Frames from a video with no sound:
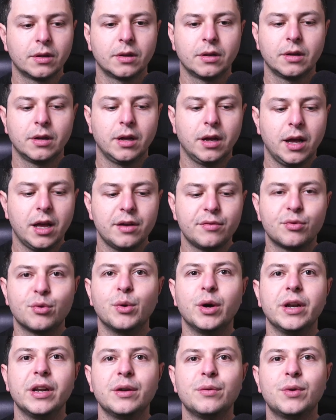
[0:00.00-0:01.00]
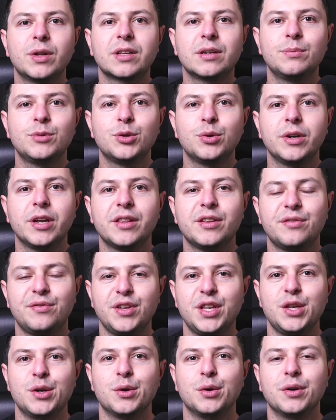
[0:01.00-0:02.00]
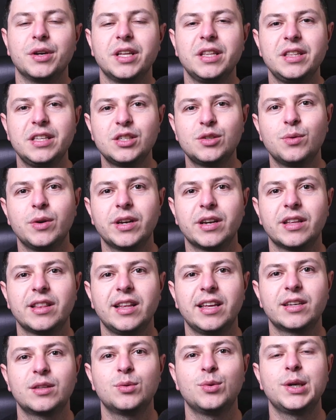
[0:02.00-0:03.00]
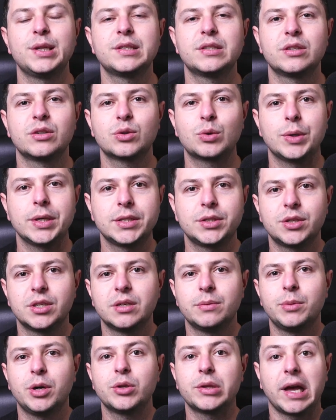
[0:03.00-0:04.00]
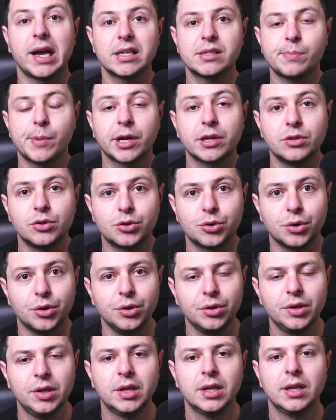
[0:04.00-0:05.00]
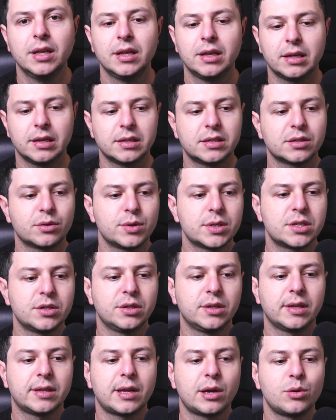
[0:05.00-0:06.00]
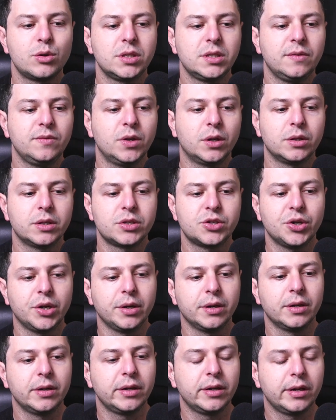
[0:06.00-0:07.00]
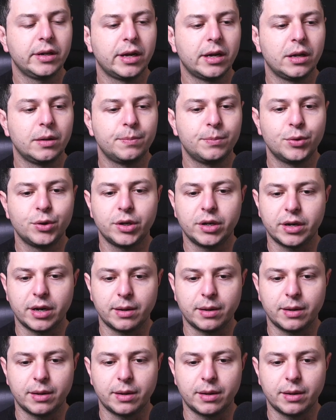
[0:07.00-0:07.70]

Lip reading: Hi everyone and welcome to another video. In this one I'd like to answer a question about asthma control. It's a question that I received on the channel and I'll put it up